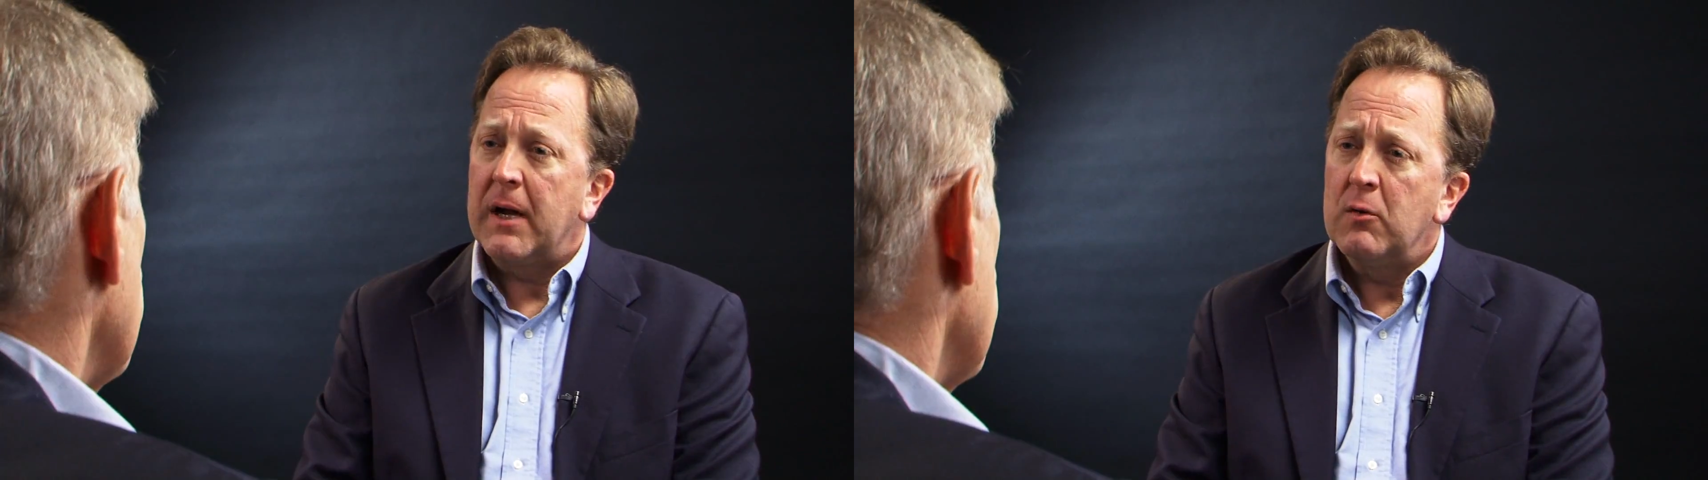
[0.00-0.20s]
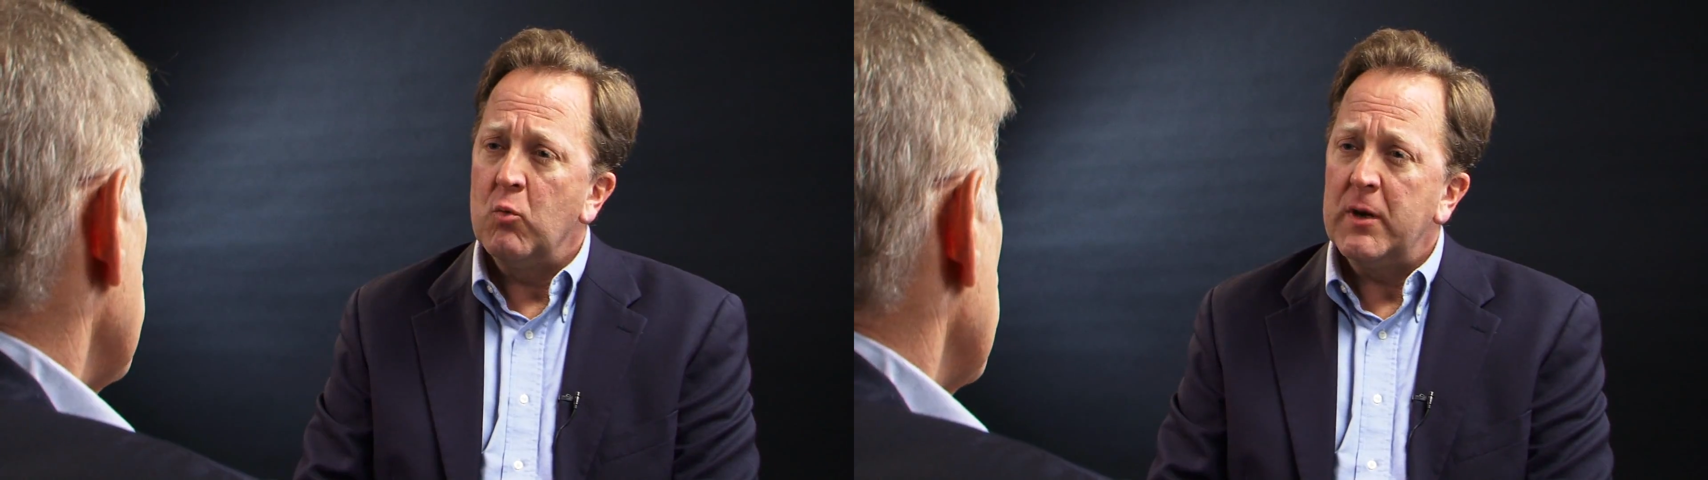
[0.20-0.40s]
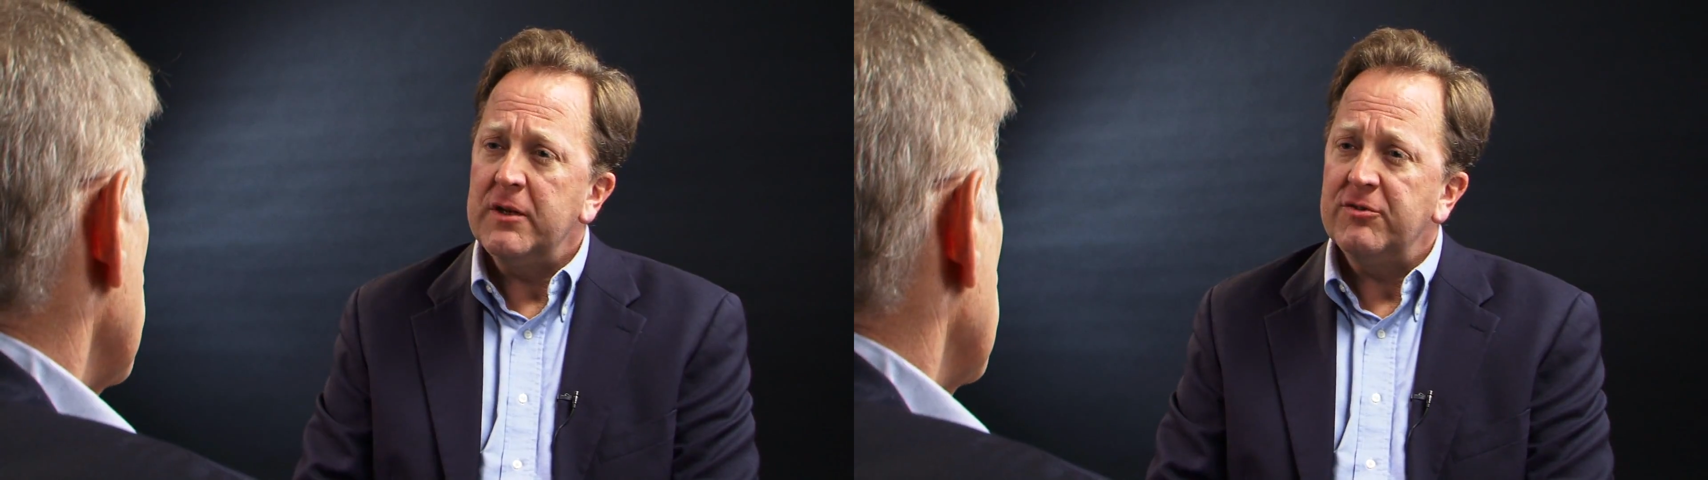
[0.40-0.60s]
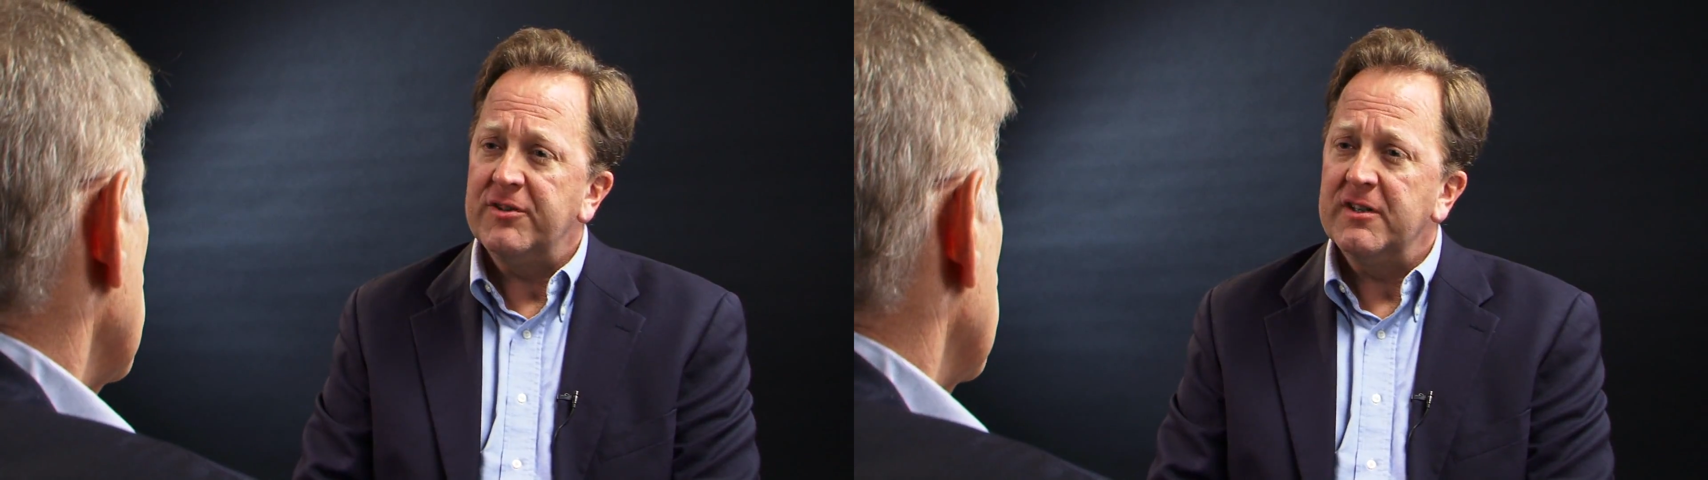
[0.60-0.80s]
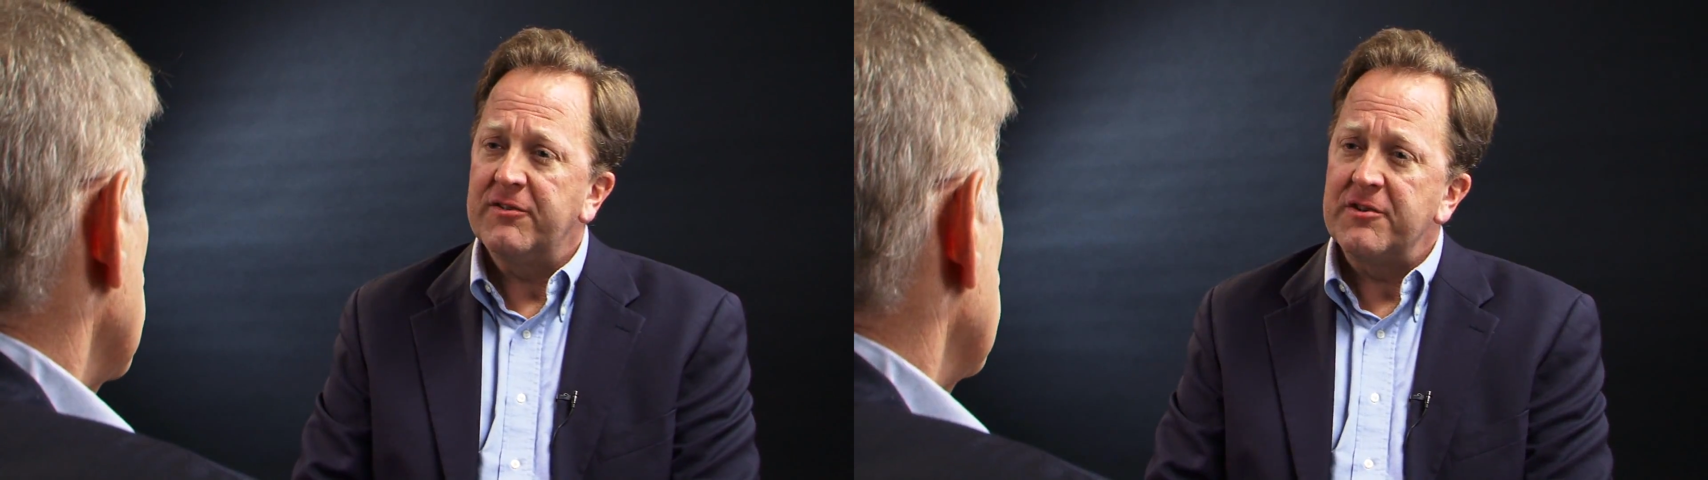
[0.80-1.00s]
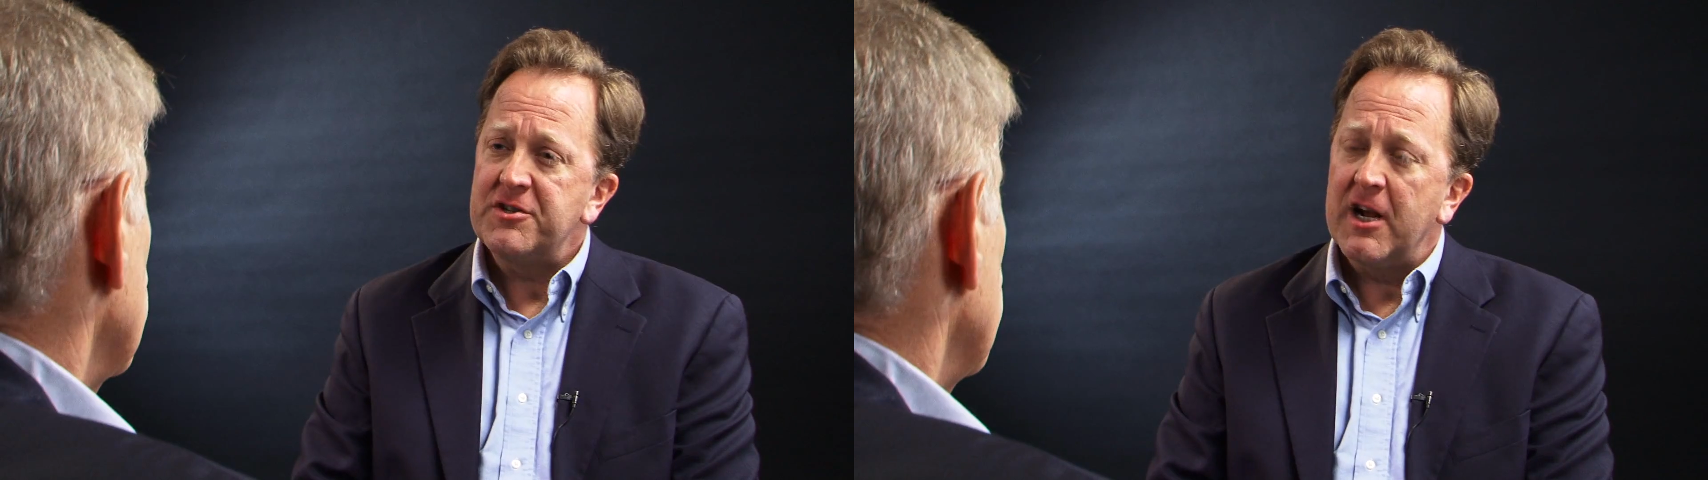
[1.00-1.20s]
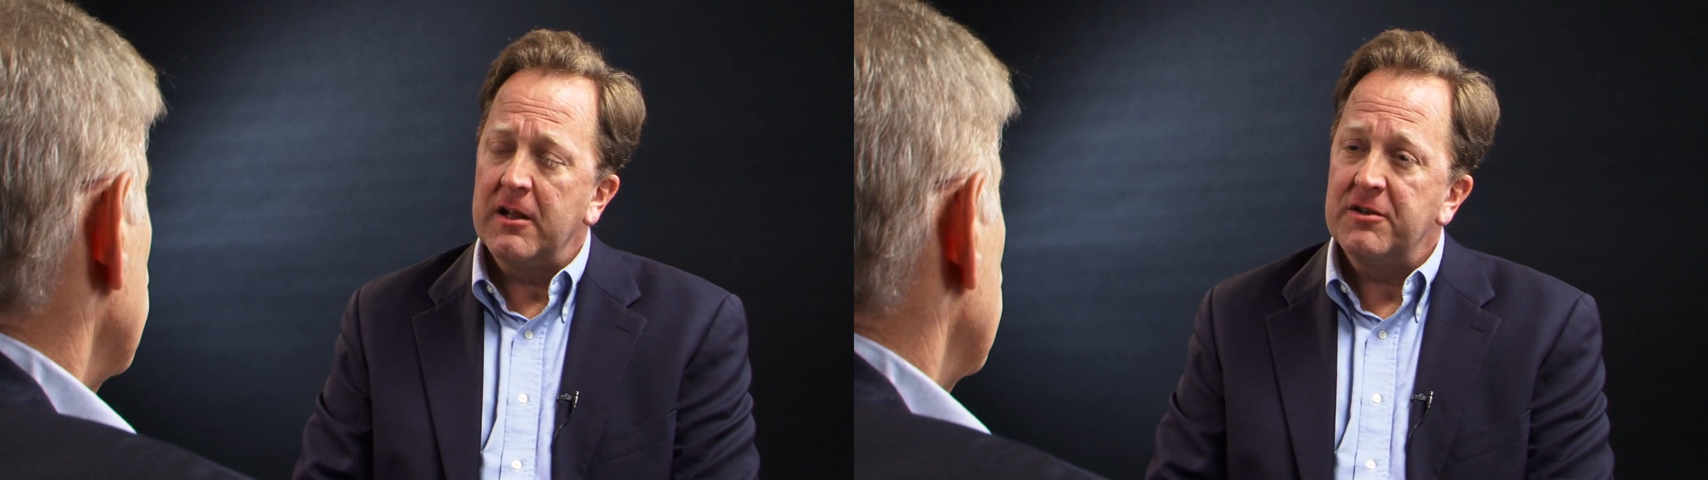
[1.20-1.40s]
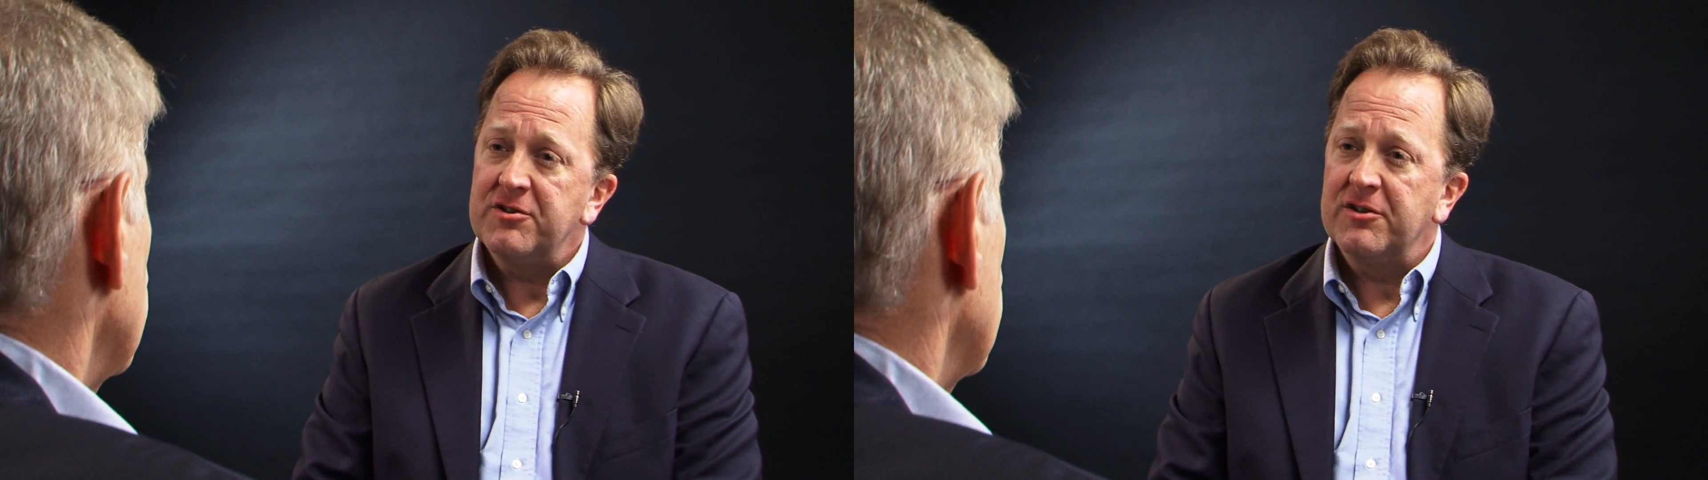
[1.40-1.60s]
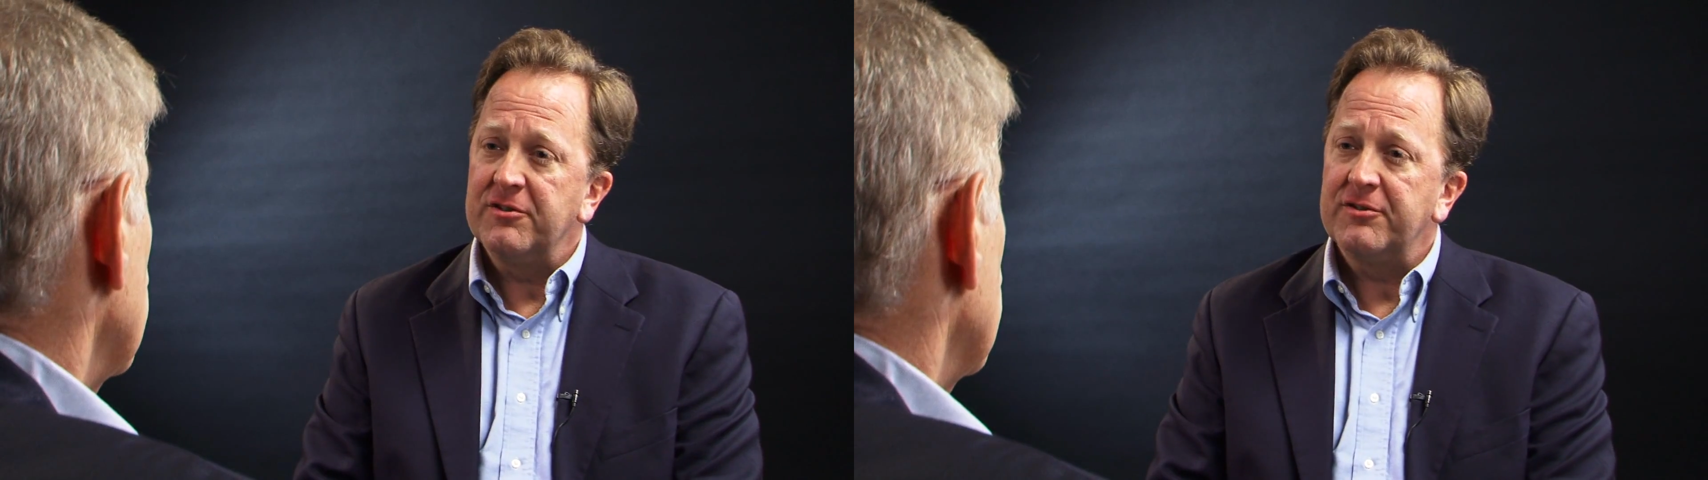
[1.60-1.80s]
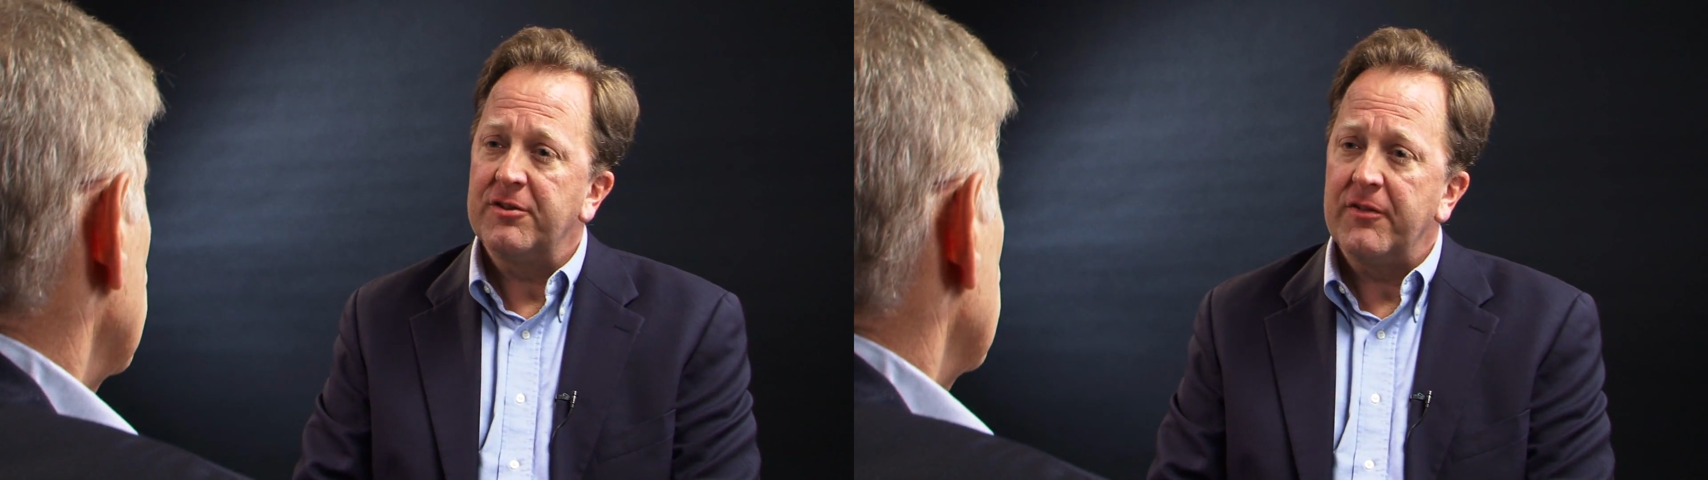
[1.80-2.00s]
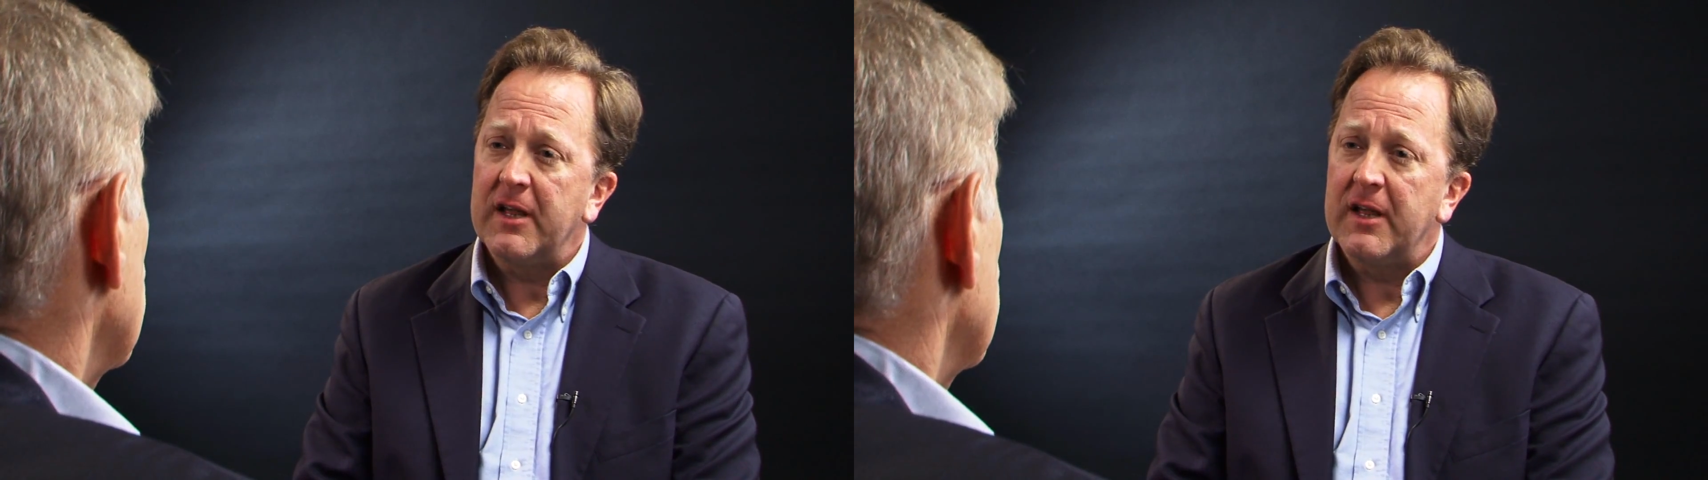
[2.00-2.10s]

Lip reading: Michael, what do you see as the challenges